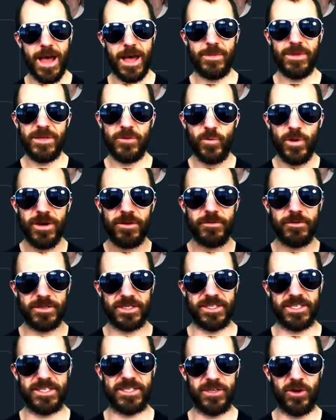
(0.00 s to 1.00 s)
I mean, where does
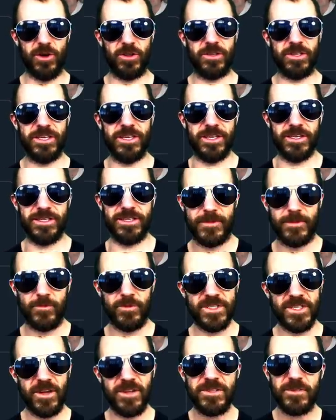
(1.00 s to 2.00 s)
this all lead? The
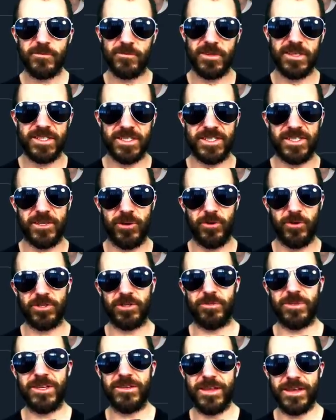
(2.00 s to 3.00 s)
result of this is going to
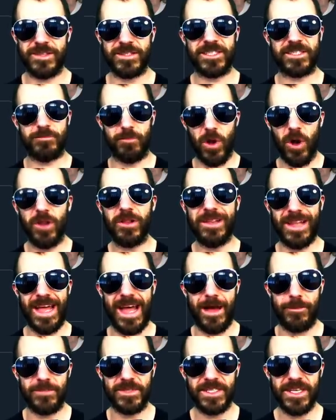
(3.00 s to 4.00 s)
be that small
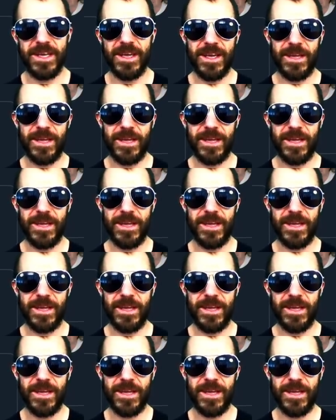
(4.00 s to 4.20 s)
labs